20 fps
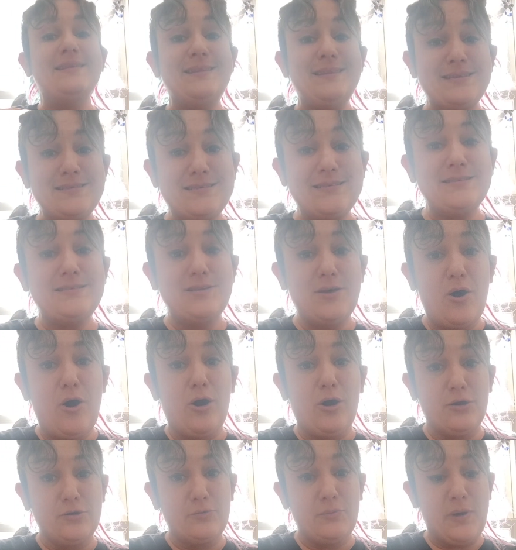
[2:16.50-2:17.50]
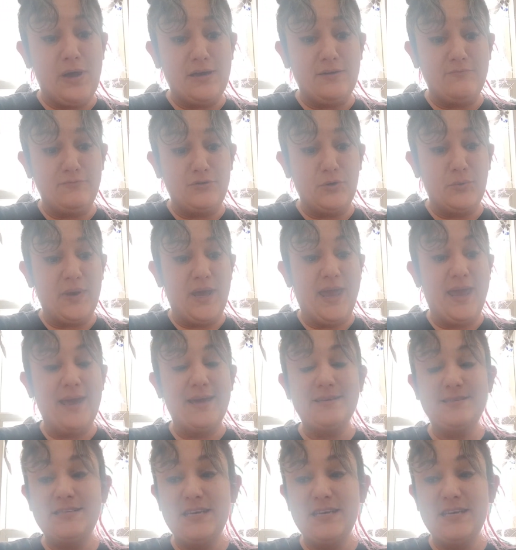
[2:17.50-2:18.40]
This is the hard way of doing it.